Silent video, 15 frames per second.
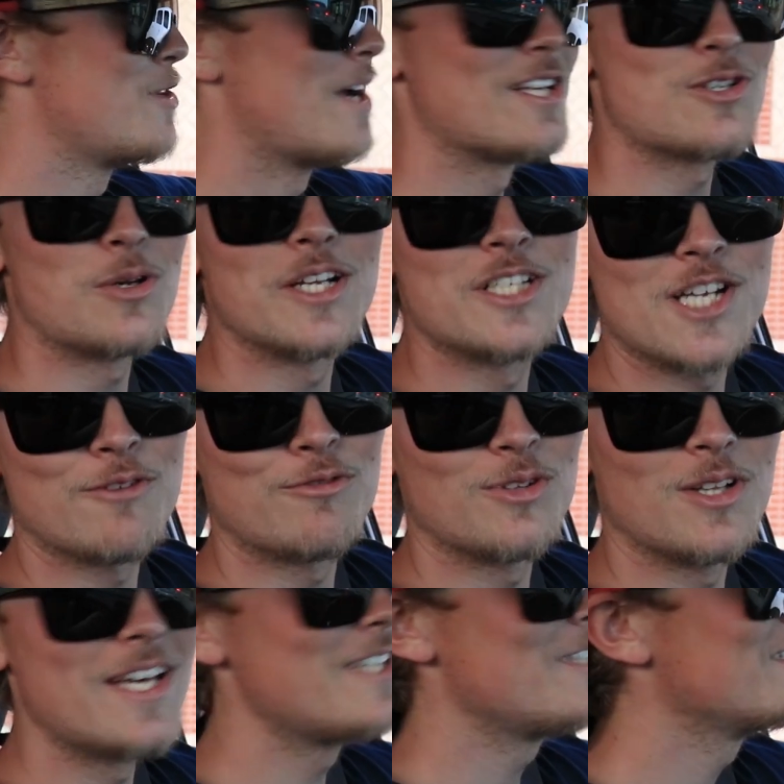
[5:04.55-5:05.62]
if you guys go to
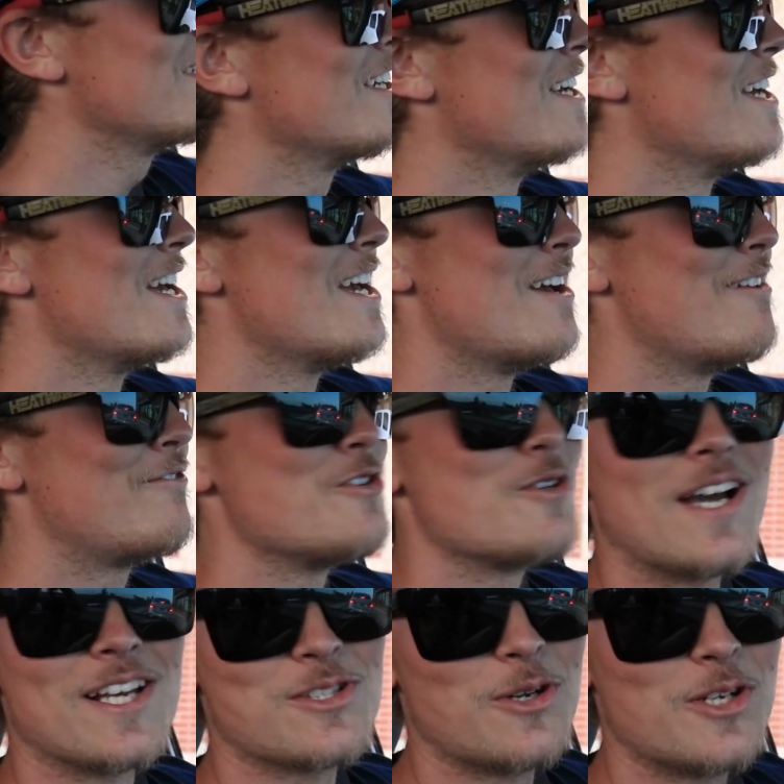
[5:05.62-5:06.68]
Chick-fil-A... Who does that? If you
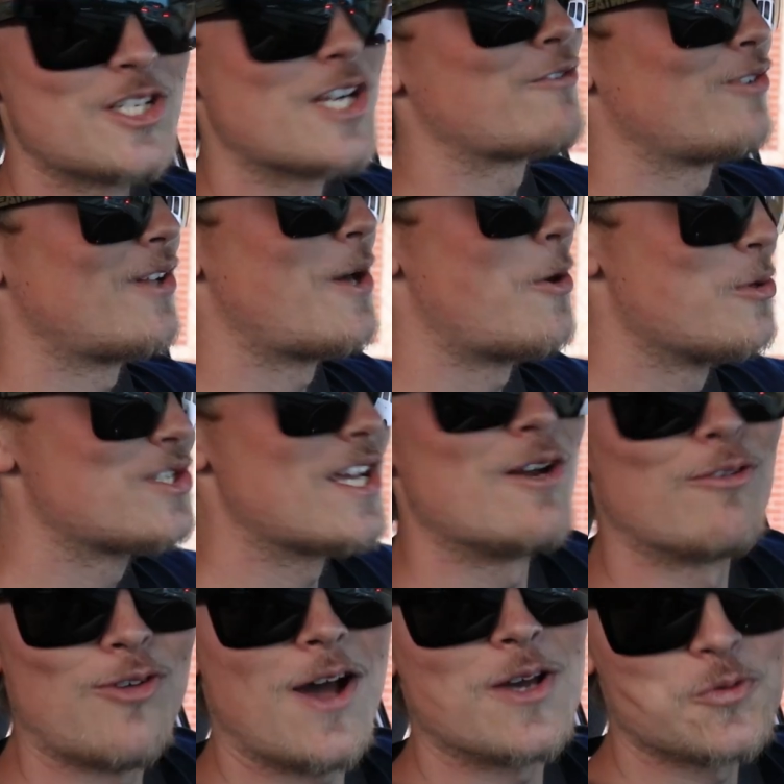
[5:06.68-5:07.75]
guys go to Chick-fil-A, always get
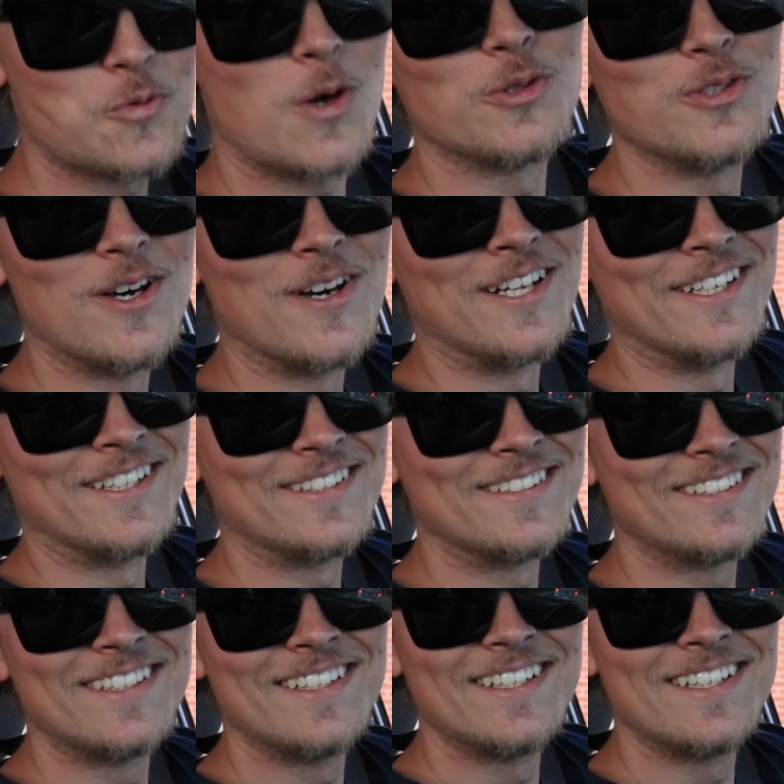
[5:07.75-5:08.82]
your fries well done. What does that
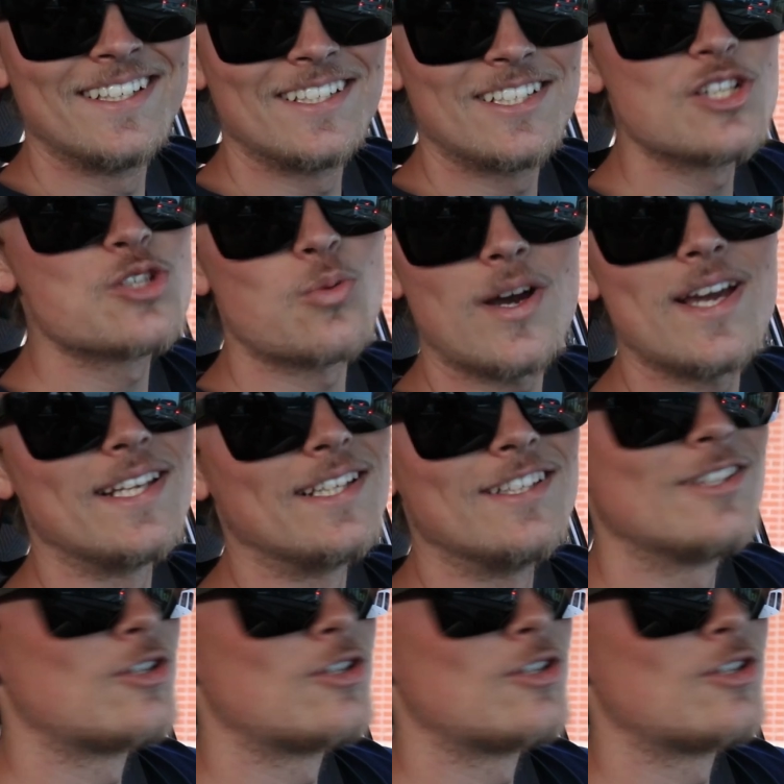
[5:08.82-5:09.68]
even mean? Just wait.